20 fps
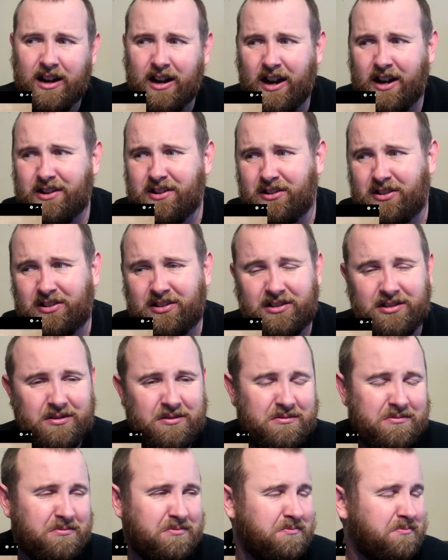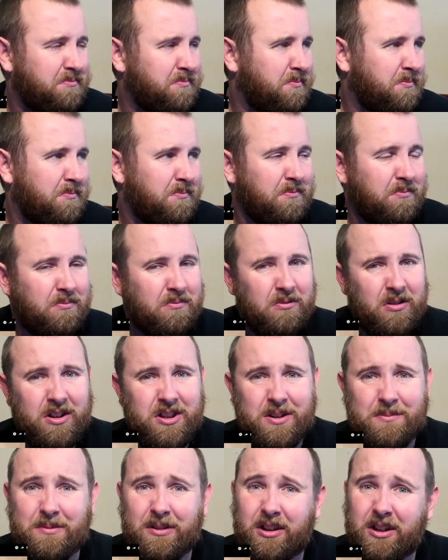I just
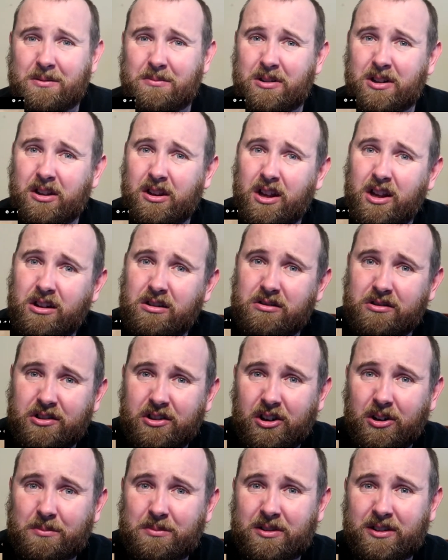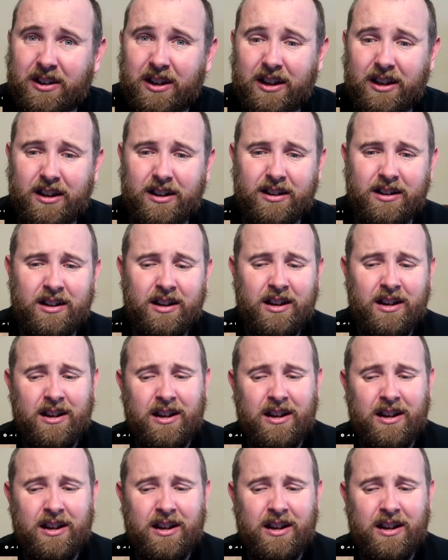want them to leave me alone, you know what I'm saying?